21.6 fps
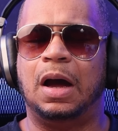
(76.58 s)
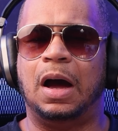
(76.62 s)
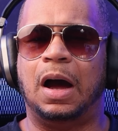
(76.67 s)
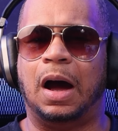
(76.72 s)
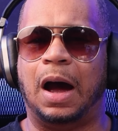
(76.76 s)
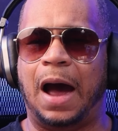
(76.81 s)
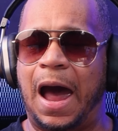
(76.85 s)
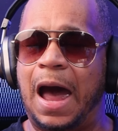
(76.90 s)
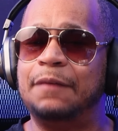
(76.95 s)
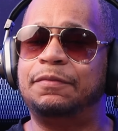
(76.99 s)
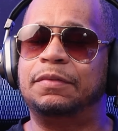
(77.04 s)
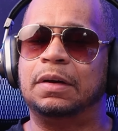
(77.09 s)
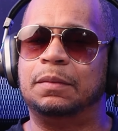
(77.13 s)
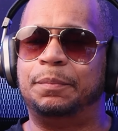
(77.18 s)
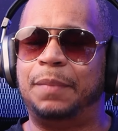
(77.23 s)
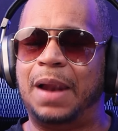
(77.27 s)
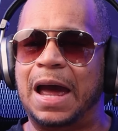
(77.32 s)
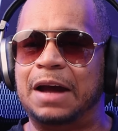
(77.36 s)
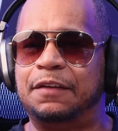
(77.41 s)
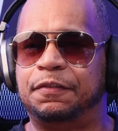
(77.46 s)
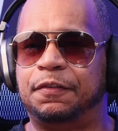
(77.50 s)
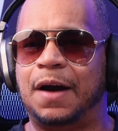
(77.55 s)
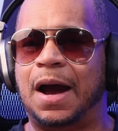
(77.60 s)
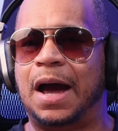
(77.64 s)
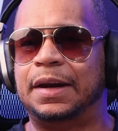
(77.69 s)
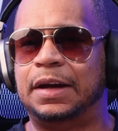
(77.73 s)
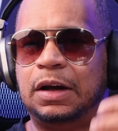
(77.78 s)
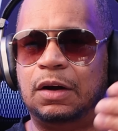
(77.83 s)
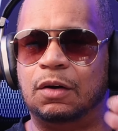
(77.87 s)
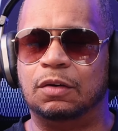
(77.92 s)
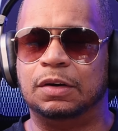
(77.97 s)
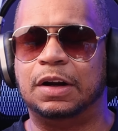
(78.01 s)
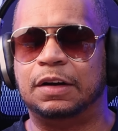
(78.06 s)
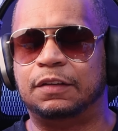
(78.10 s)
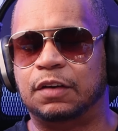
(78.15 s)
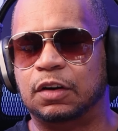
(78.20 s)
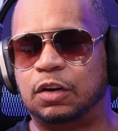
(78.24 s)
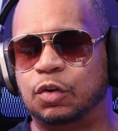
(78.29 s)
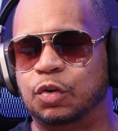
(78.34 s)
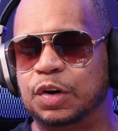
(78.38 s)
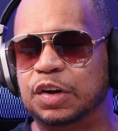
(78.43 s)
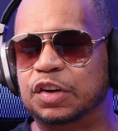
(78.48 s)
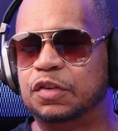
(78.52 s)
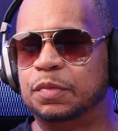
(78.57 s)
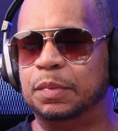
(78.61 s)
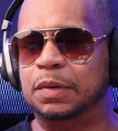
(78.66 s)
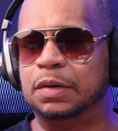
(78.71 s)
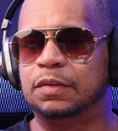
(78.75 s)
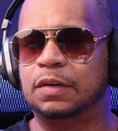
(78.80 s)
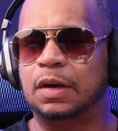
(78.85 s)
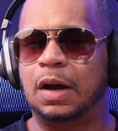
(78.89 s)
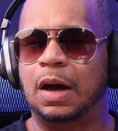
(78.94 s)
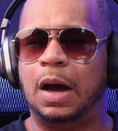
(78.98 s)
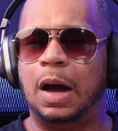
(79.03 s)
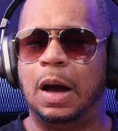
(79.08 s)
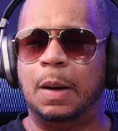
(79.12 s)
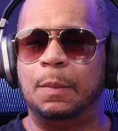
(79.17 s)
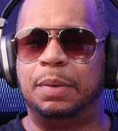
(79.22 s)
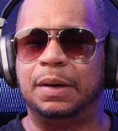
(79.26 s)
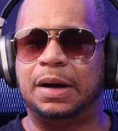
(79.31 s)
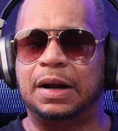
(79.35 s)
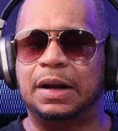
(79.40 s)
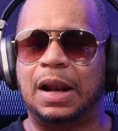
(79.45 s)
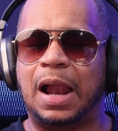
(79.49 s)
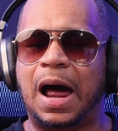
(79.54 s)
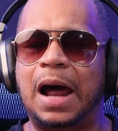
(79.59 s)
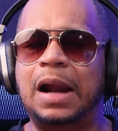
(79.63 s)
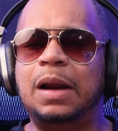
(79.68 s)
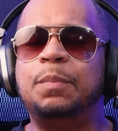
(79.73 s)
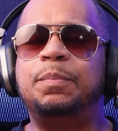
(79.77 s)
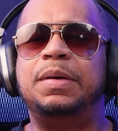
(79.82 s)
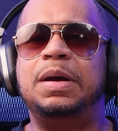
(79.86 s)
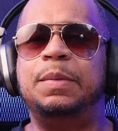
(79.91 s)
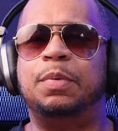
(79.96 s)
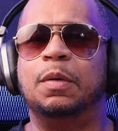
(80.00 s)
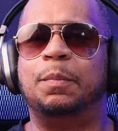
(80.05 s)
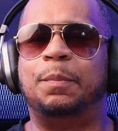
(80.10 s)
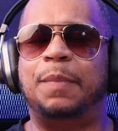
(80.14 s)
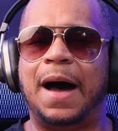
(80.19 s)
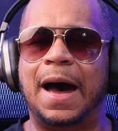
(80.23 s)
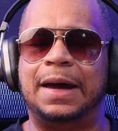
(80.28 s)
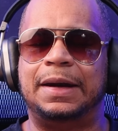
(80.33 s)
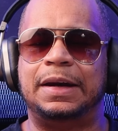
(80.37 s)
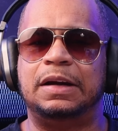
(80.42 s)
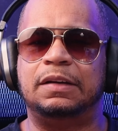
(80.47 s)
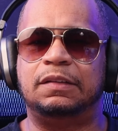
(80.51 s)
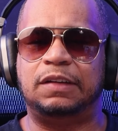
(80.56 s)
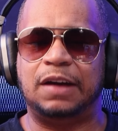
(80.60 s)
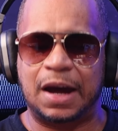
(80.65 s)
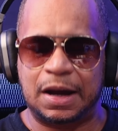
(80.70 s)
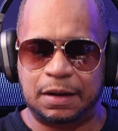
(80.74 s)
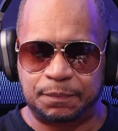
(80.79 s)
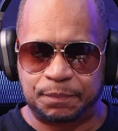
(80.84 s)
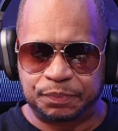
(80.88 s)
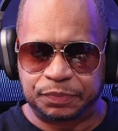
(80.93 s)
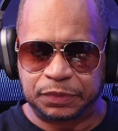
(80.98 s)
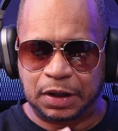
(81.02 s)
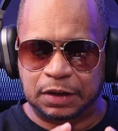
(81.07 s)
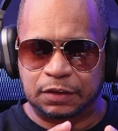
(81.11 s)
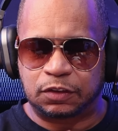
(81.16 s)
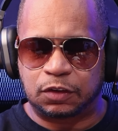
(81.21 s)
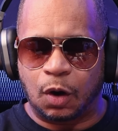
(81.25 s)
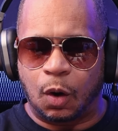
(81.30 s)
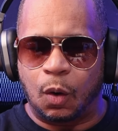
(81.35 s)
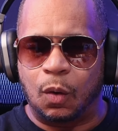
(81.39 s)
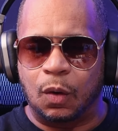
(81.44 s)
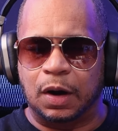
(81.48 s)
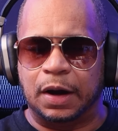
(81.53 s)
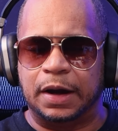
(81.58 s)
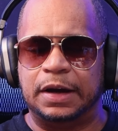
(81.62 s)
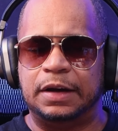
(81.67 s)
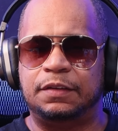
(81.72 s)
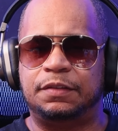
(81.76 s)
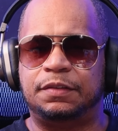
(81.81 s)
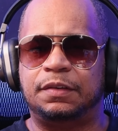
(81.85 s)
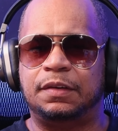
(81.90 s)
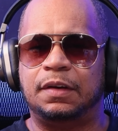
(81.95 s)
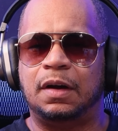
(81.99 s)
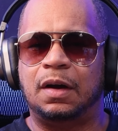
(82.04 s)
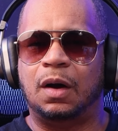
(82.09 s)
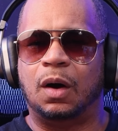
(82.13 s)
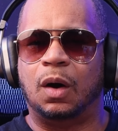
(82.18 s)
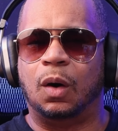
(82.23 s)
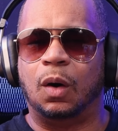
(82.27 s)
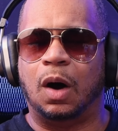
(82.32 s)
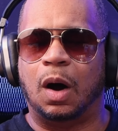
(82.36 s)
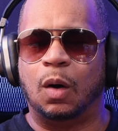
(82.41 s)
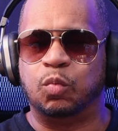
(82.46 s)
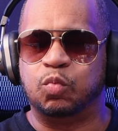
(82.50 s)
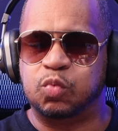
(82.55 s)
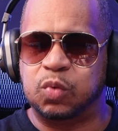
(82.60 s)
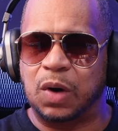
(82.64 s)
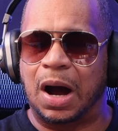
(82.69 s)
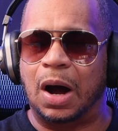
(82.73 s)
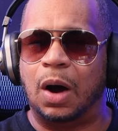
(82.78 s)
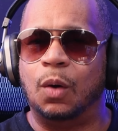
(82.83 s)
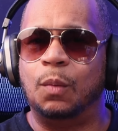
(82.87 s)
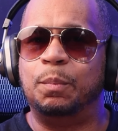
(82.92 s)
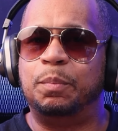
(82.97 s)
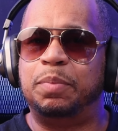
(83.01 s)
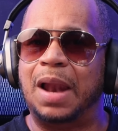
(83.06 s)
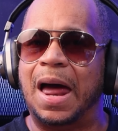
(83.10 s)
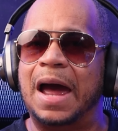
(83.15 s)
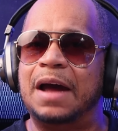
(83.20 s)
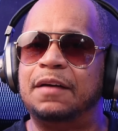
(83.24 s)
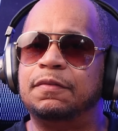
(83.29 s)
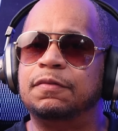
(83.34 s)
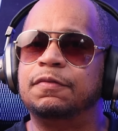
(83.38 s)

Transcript: uh, after Black Friday going into Christmas. But a lot of people buy their tech toys around Black